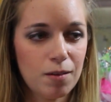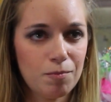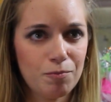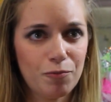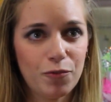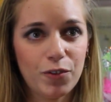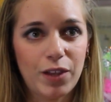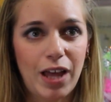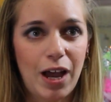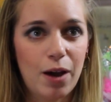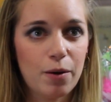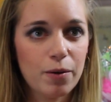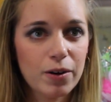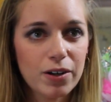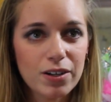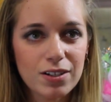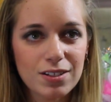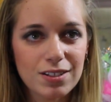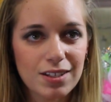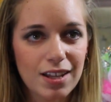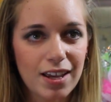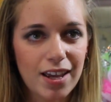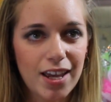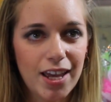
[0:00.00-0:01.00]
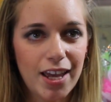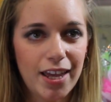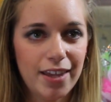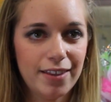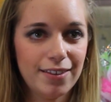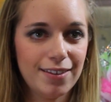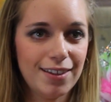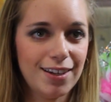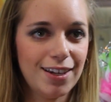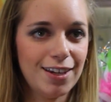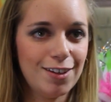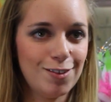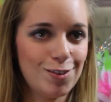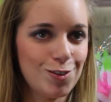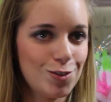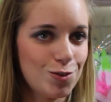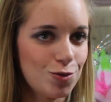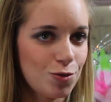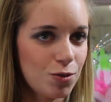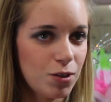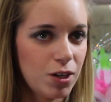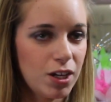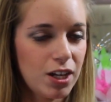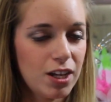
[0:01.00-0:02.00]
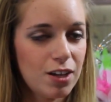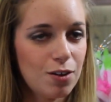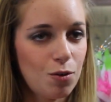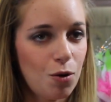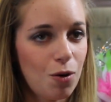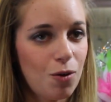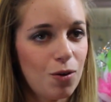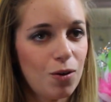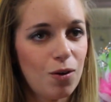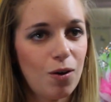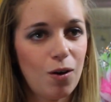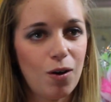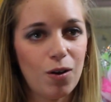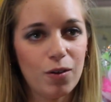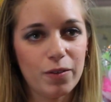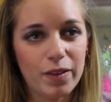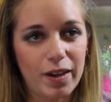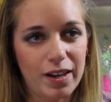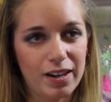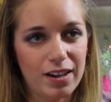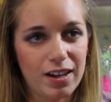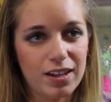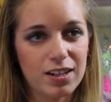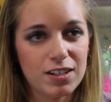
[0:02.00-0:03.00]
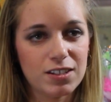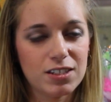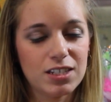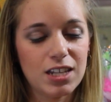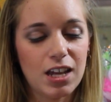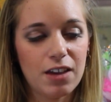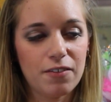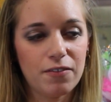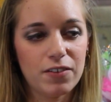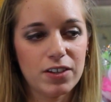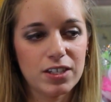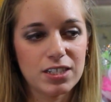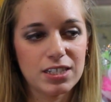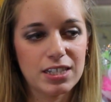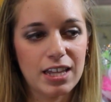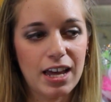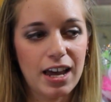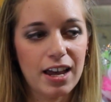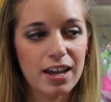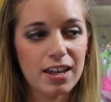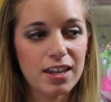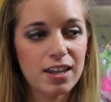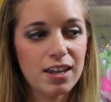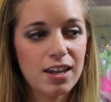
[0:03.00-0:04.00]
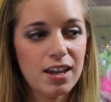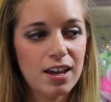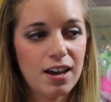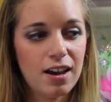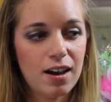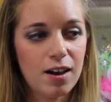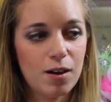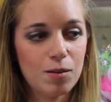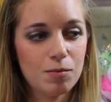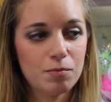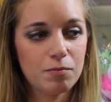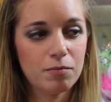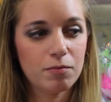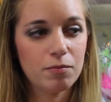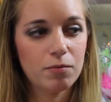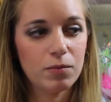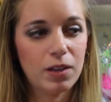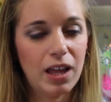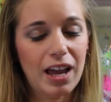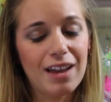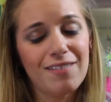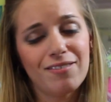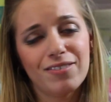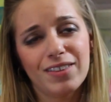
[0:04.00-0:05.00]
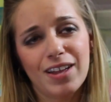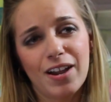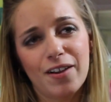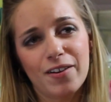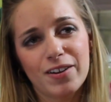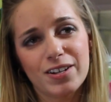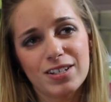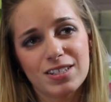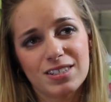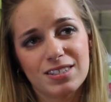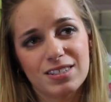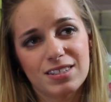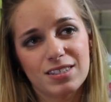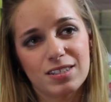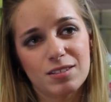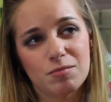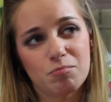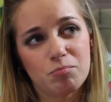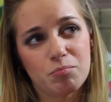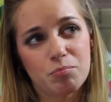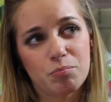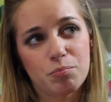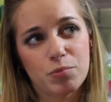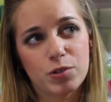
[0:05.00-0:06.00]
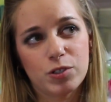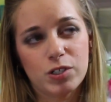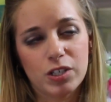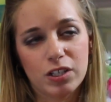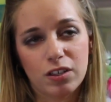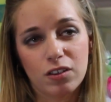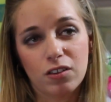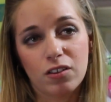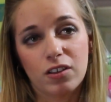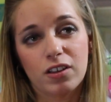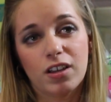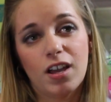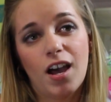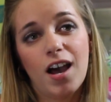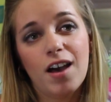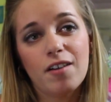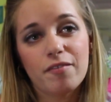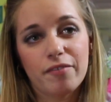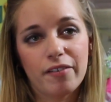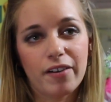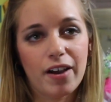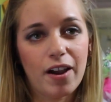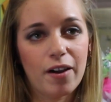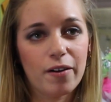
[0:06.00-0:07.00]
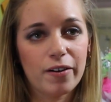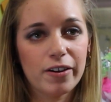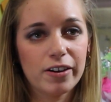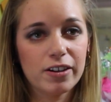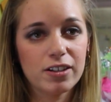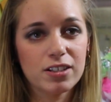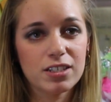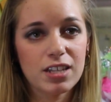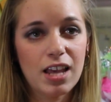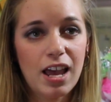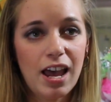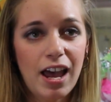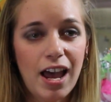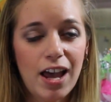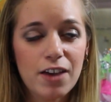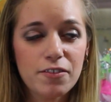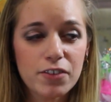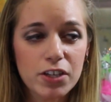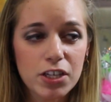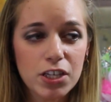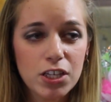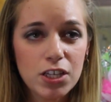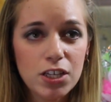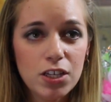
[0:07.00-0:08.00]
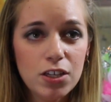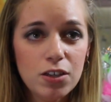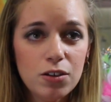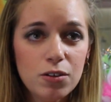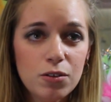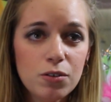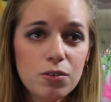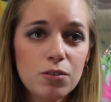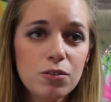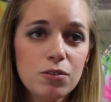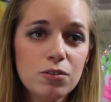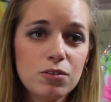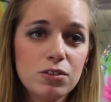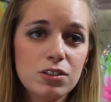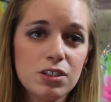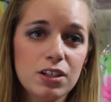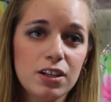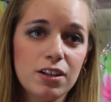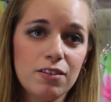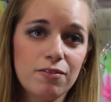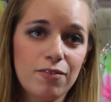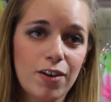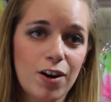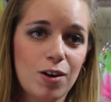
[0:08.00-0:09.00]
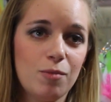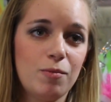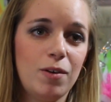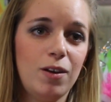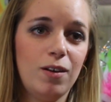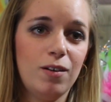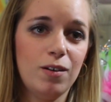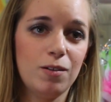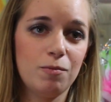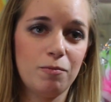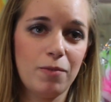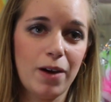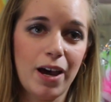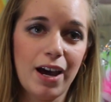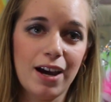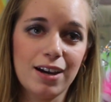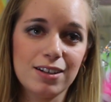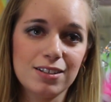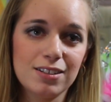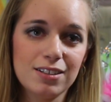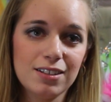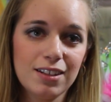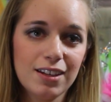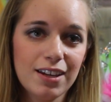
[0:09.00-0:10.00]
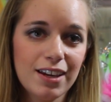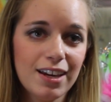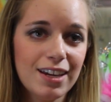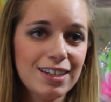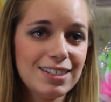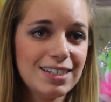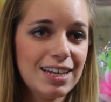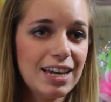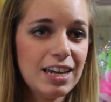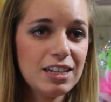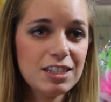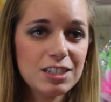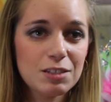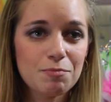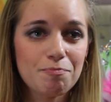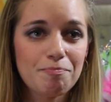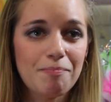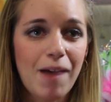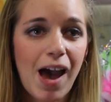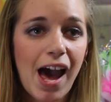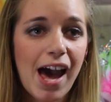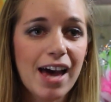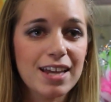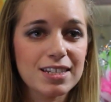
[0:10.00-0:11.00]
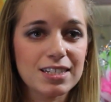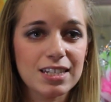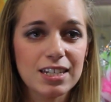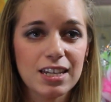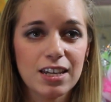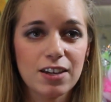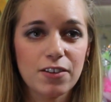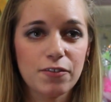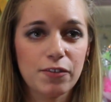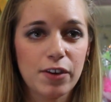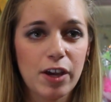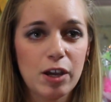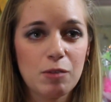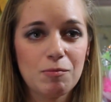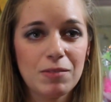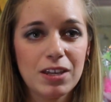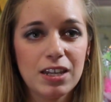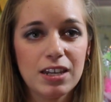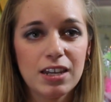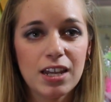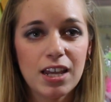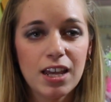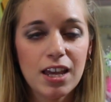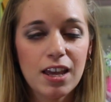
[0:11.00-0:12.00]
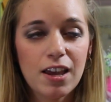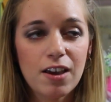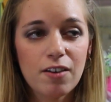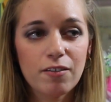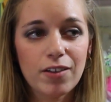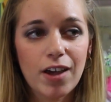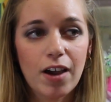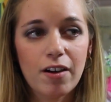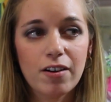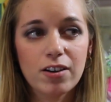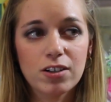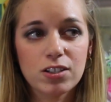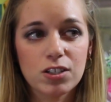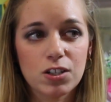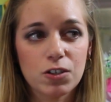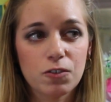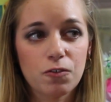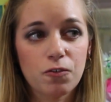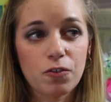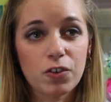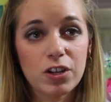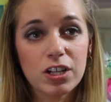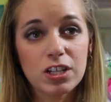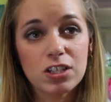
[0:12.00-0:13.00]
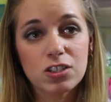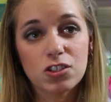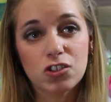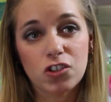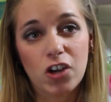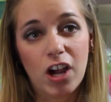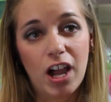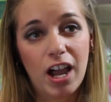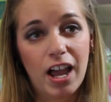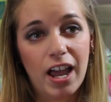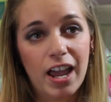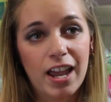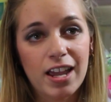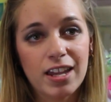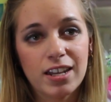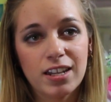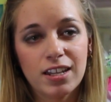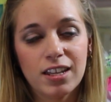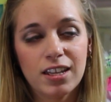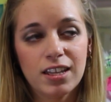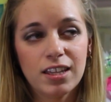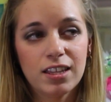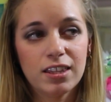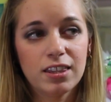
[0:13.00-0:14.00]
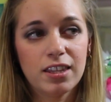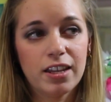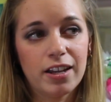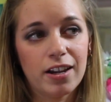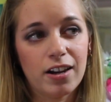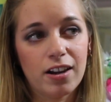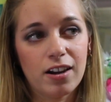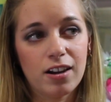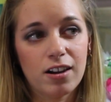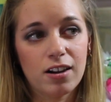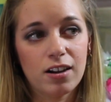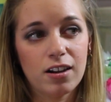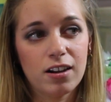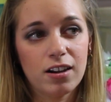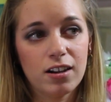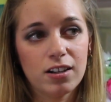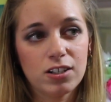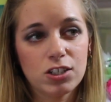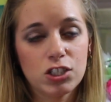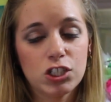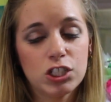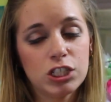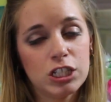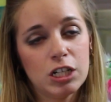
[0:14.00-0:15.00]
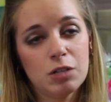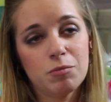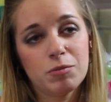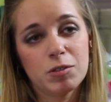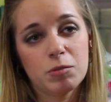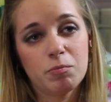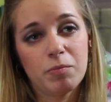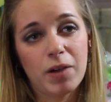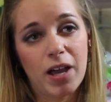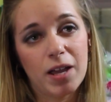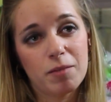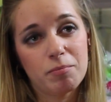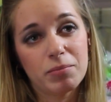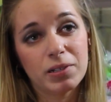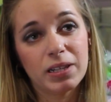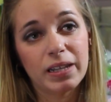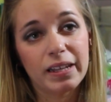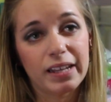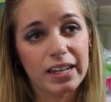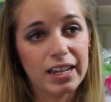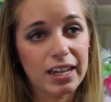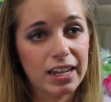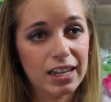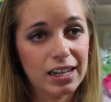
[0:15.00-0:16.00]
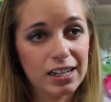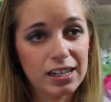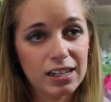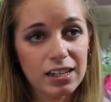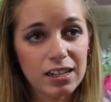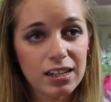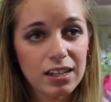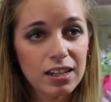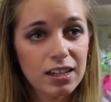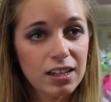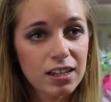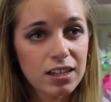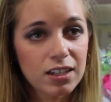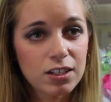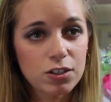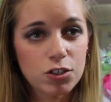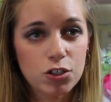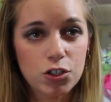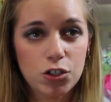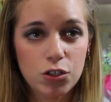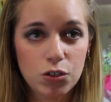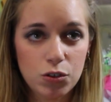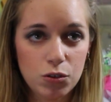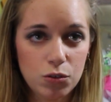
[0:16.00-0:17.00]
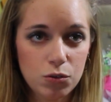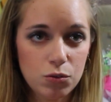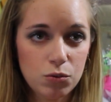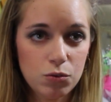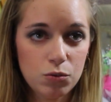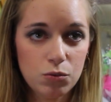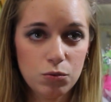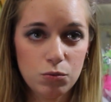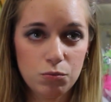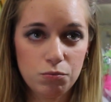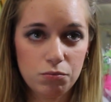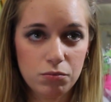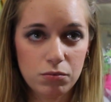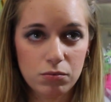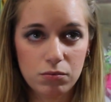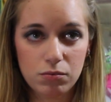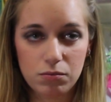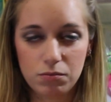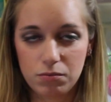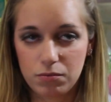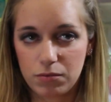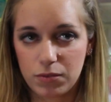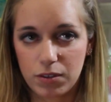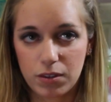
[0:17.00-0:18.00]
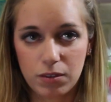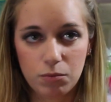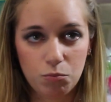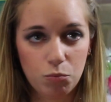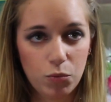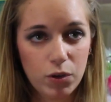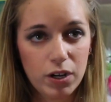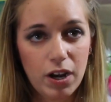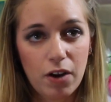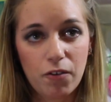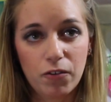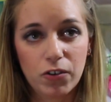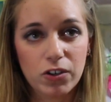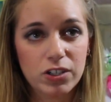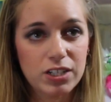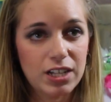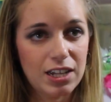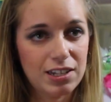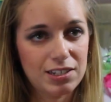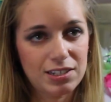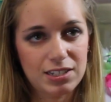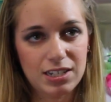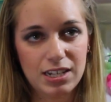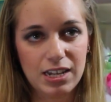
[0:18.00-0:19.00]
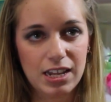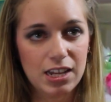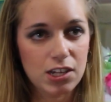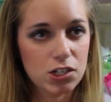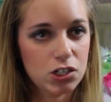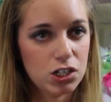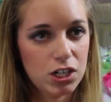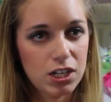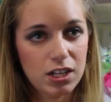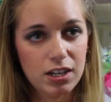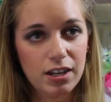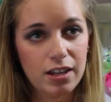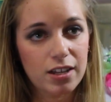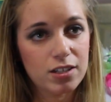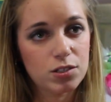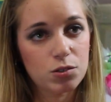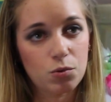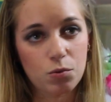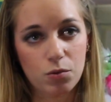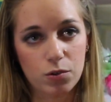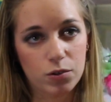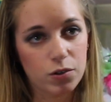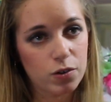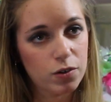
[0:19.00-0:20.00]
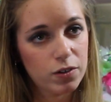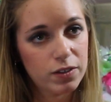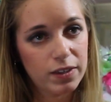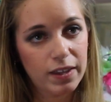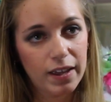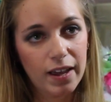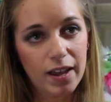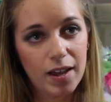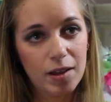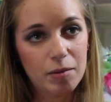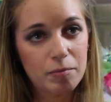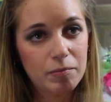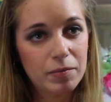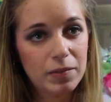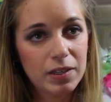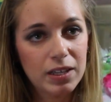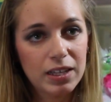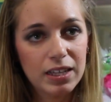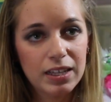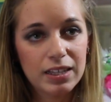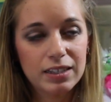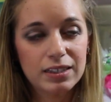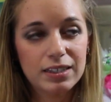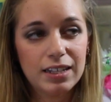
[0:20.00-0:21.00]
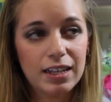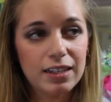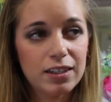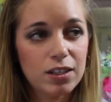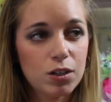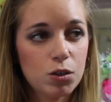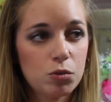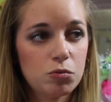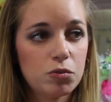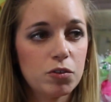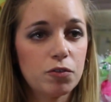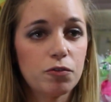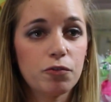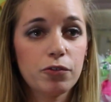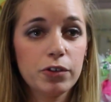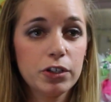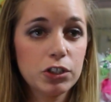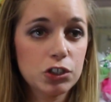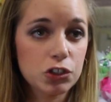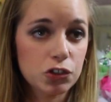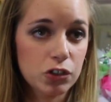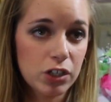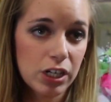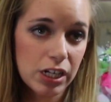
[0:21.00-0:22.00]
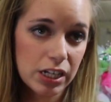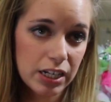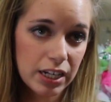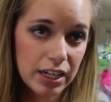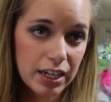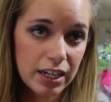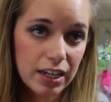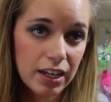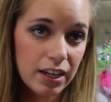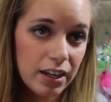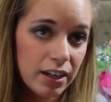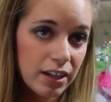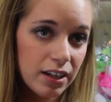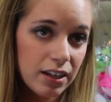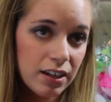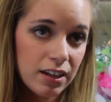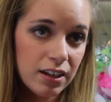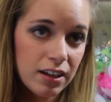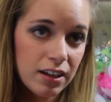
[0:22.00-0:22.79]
flowers and the industry and all that kind of stuff is that live flowers, particularly cut flowers, have a huge environmental impact. It's massive. I mean, flowers are freeze-dried, they're shipped by plane to whatever destination has ordered them, then they're refrigerated